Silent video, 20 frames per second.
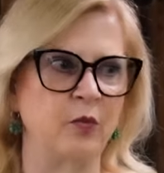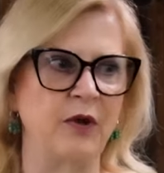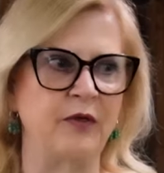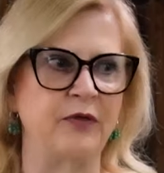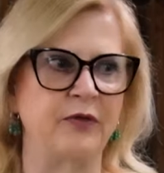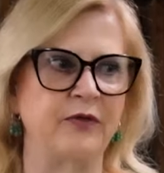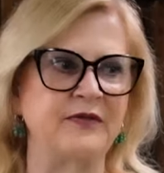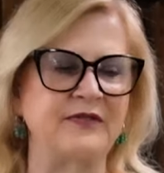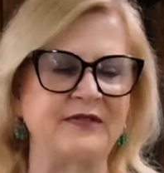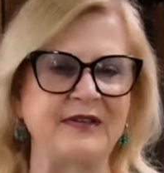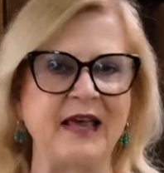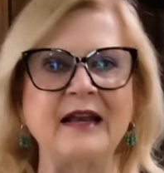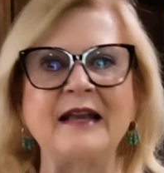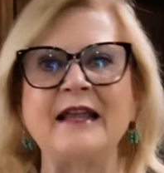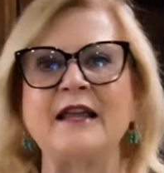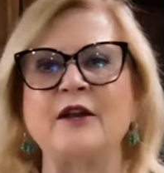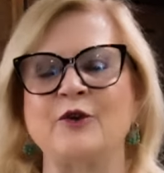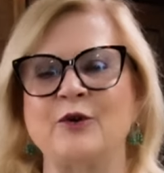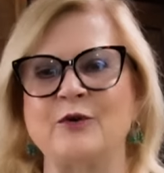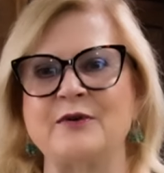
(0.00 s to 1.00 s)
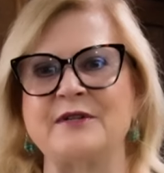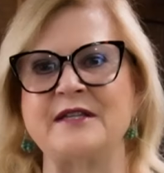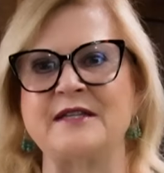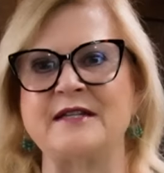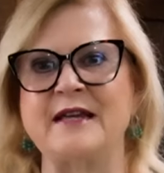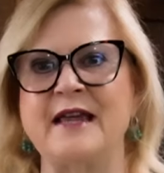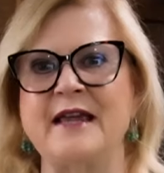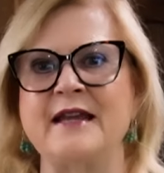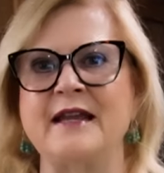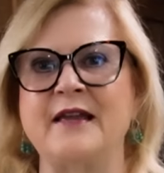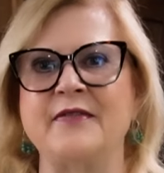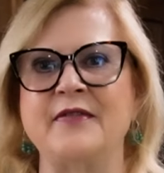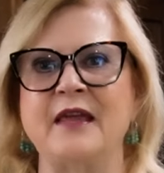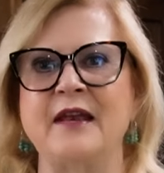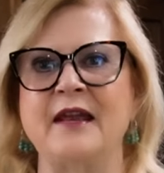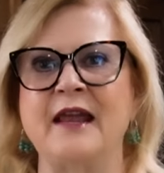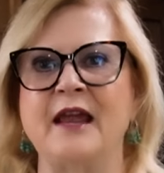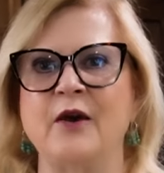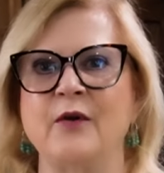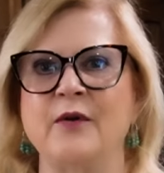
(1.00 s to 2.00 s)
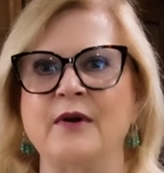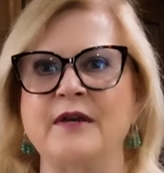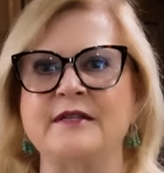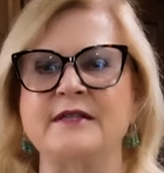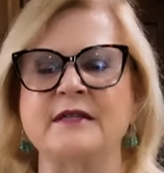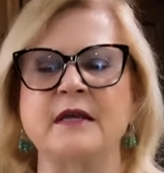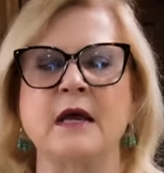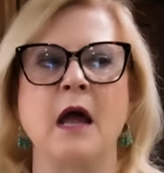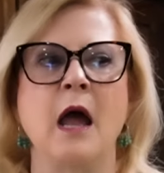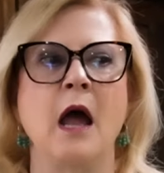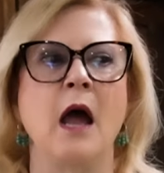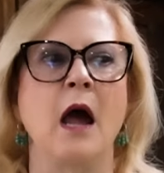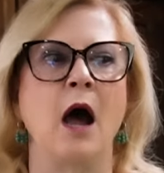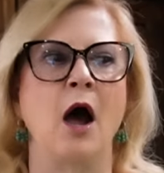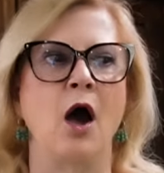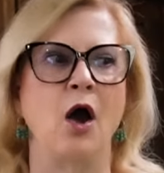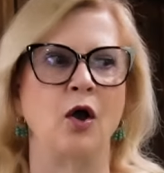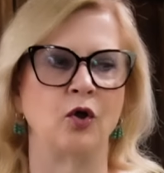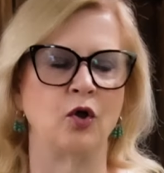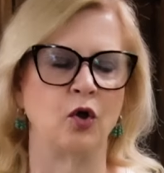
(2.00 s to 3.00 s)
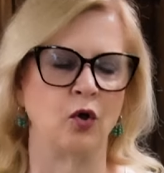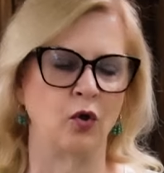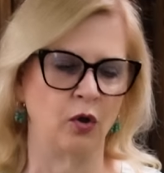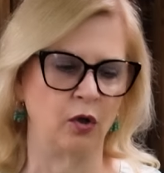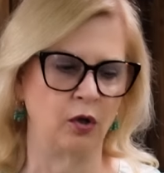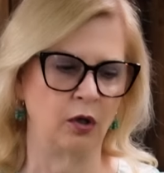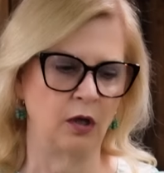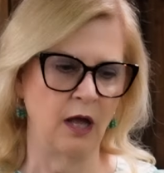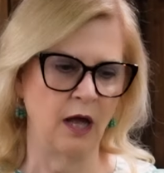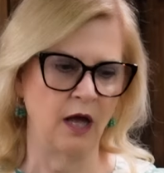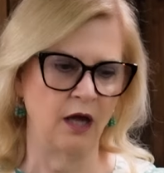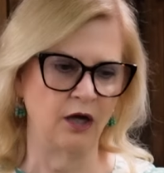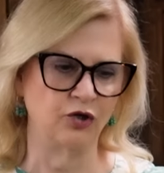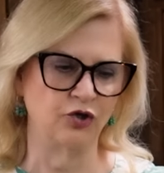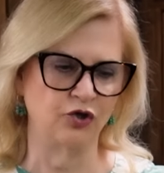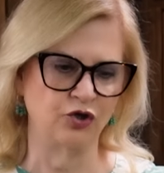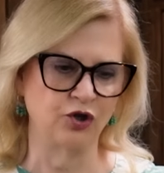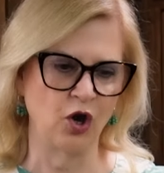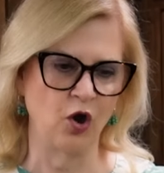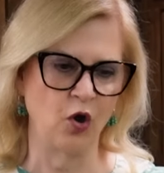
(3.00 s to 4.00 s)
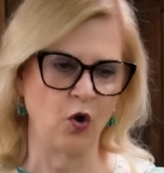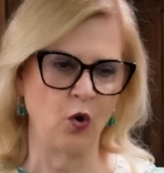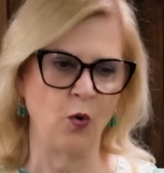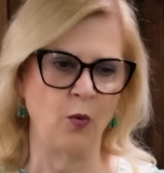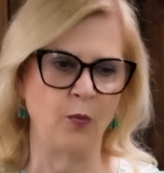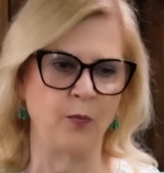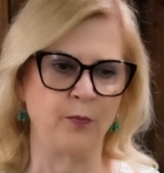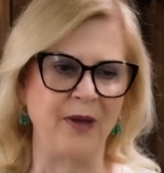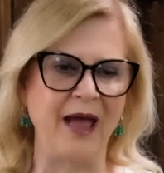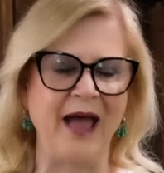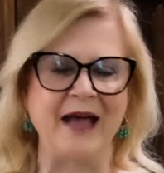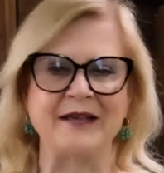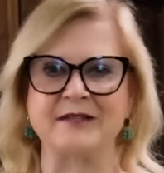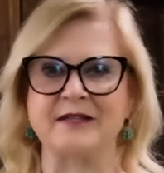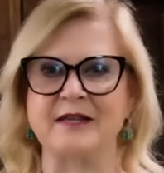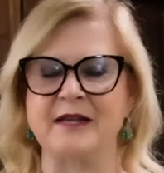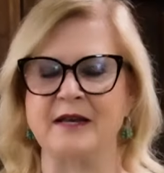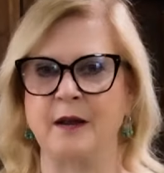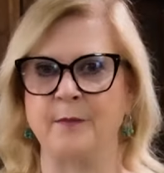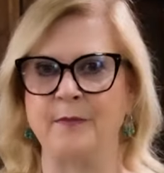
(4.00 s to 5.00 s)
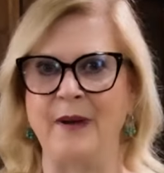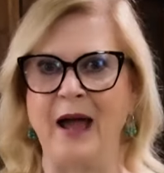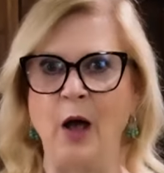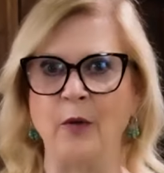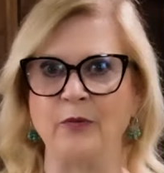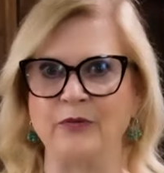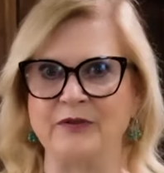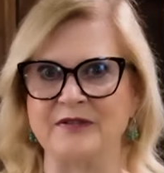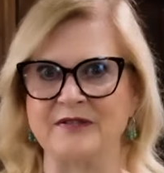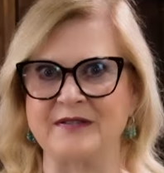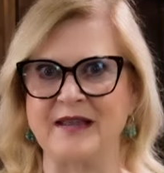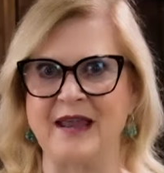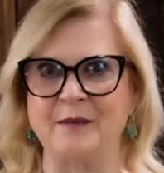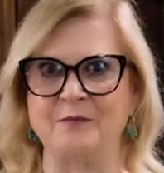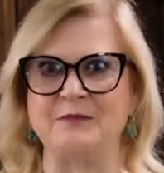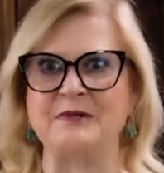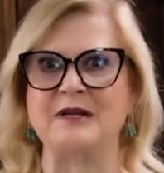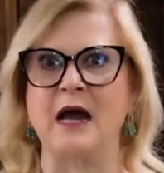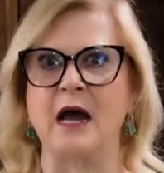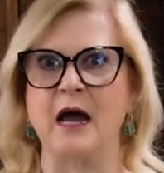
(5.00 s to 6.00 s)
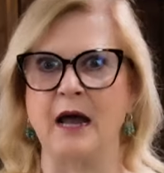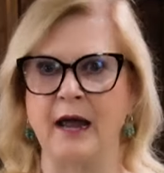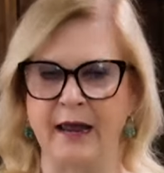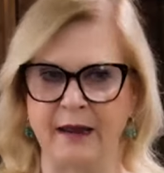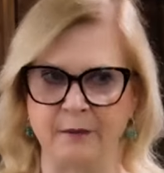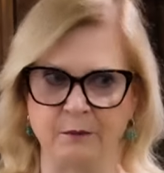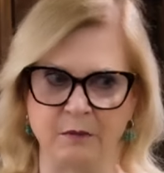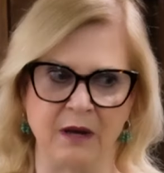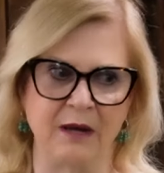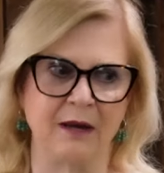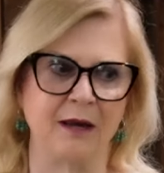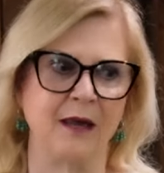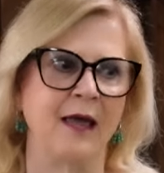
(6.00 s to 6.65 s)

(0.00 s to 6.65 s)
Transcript: with settling her estate, and then Harry's uncle, uh, Joe, passing about the same time,